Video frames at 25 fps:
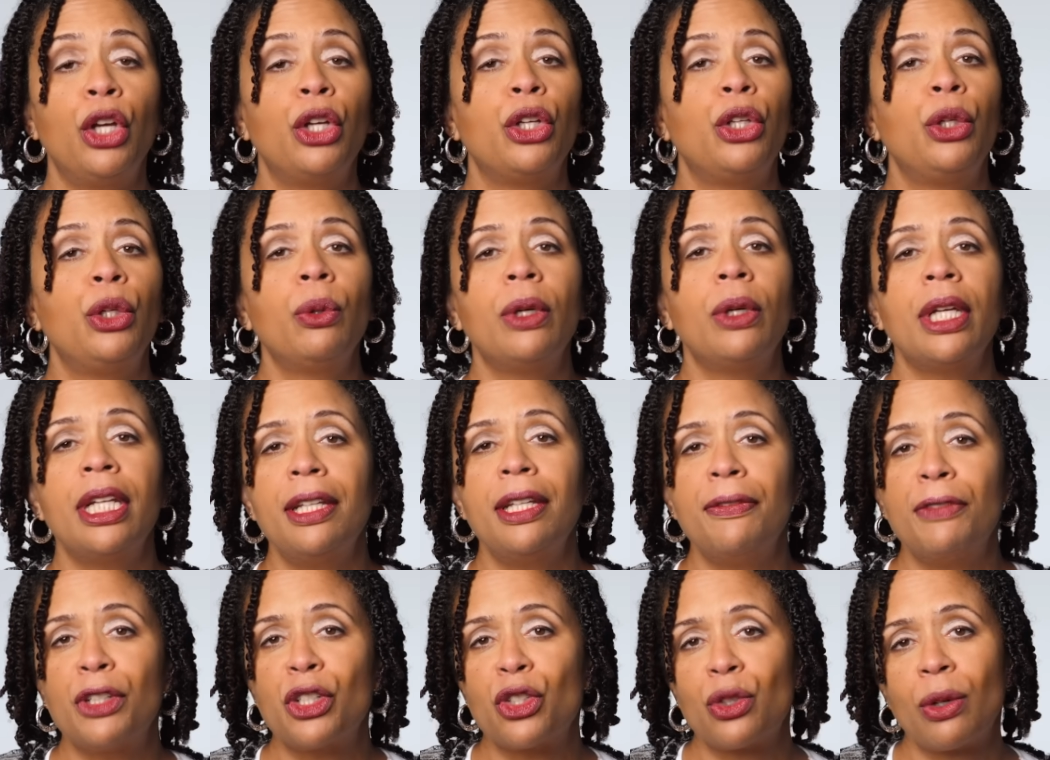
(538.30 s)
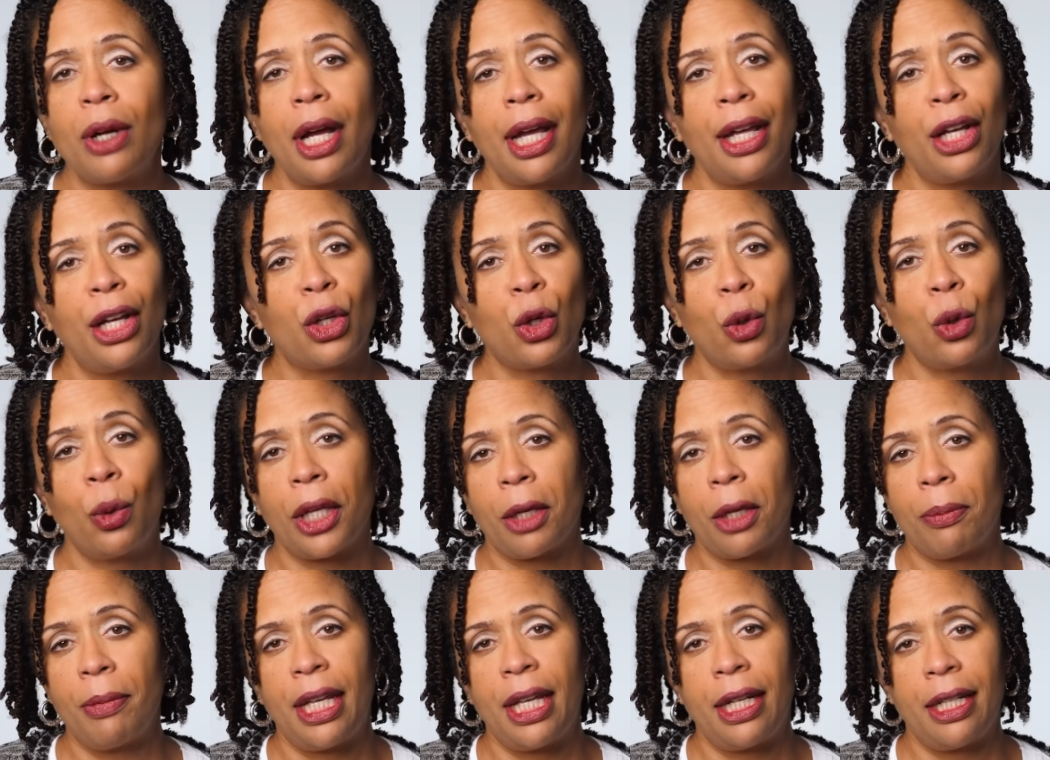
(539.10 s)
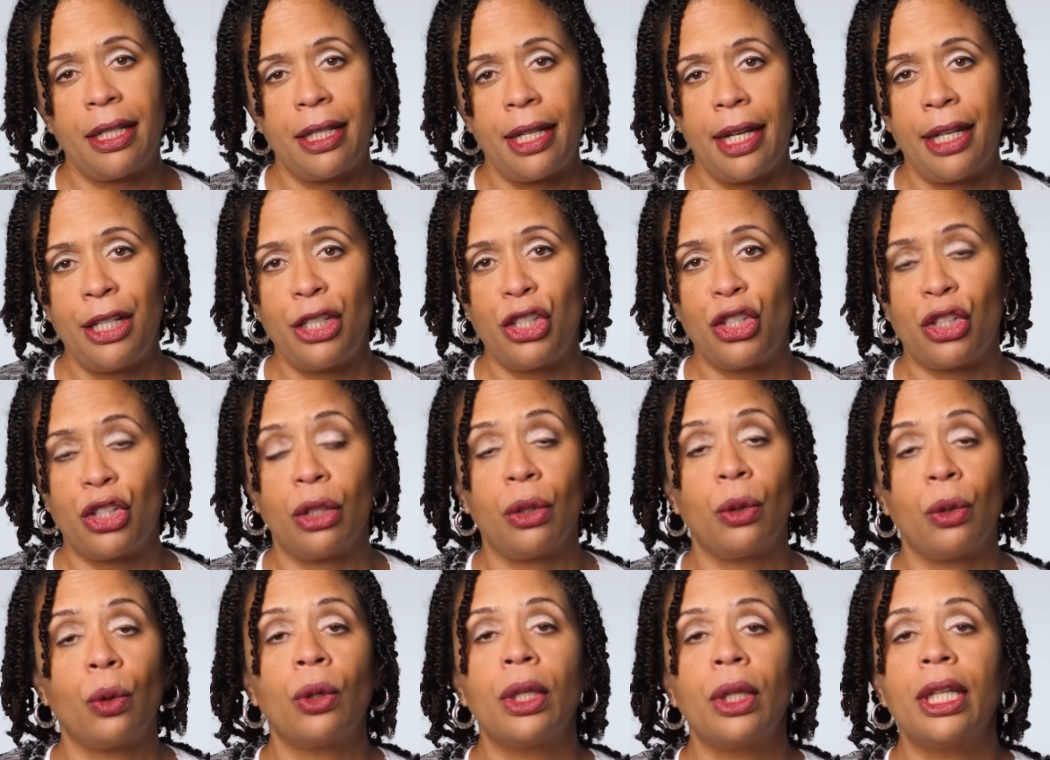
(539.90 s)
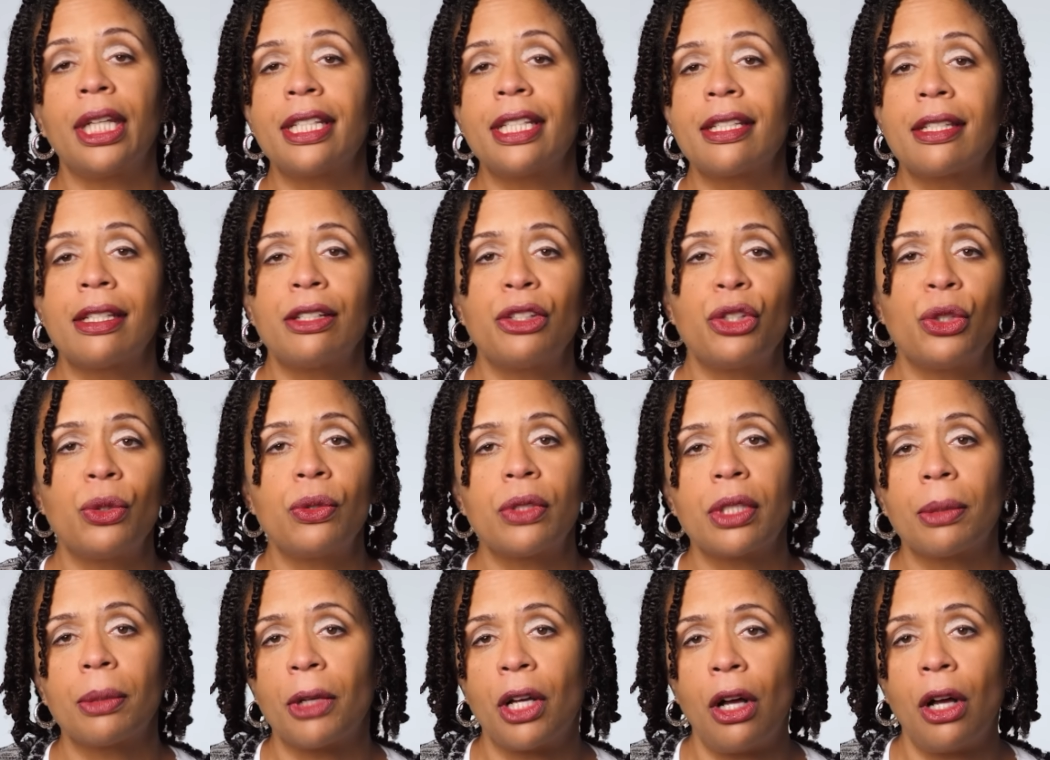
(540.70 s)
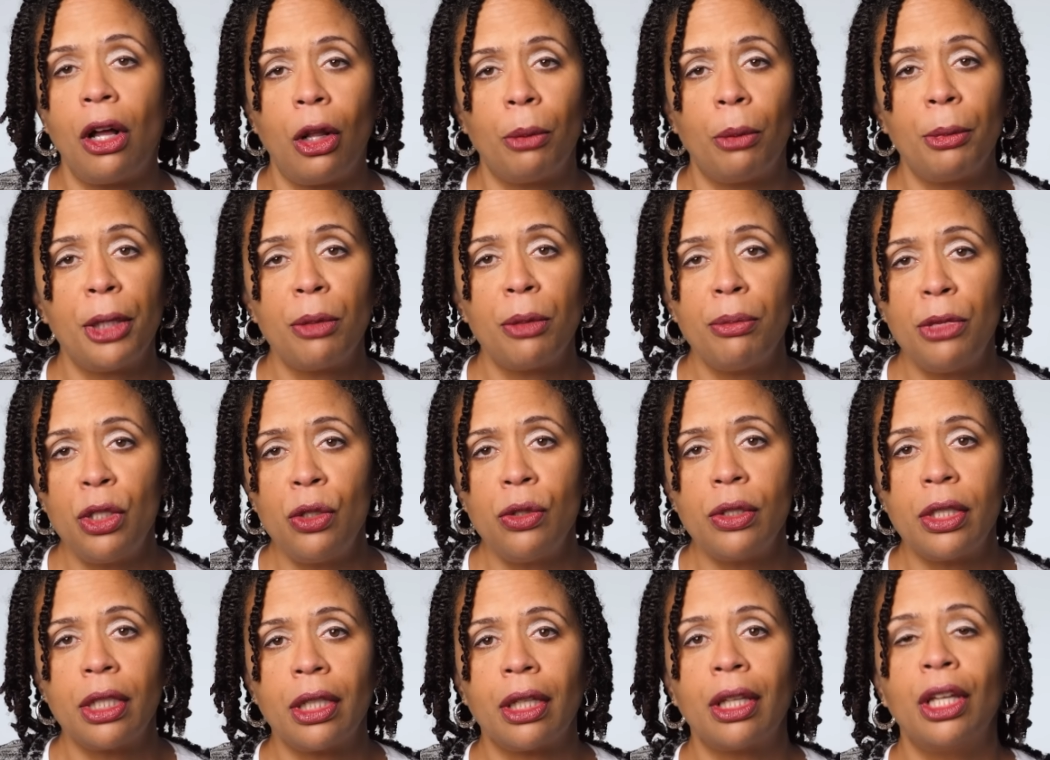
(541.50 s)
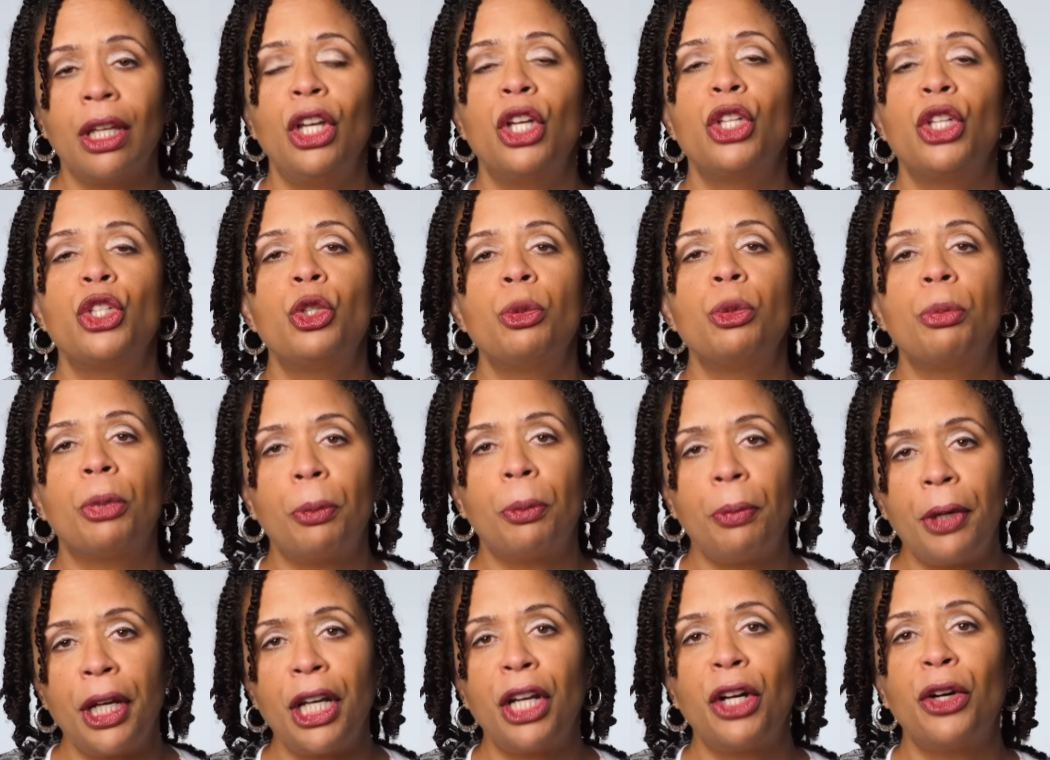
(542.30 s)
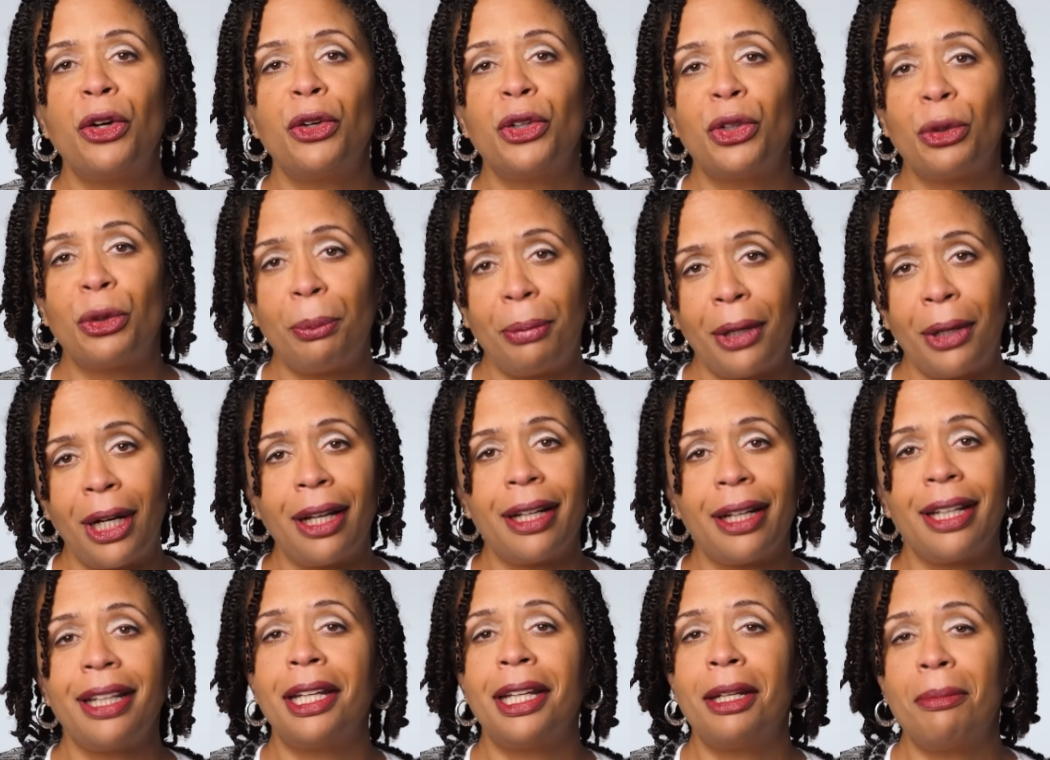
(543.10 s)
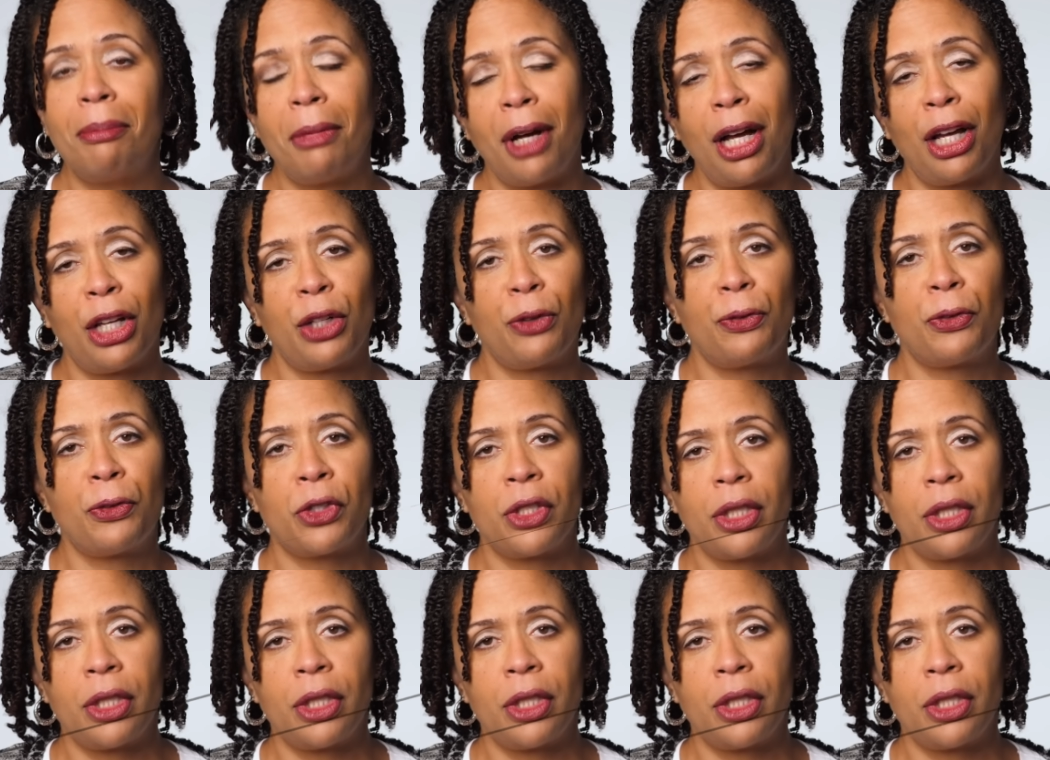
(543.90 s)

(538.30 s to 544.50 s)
You can even try a quick meditation or listen to some calming music to prepare your body and mind for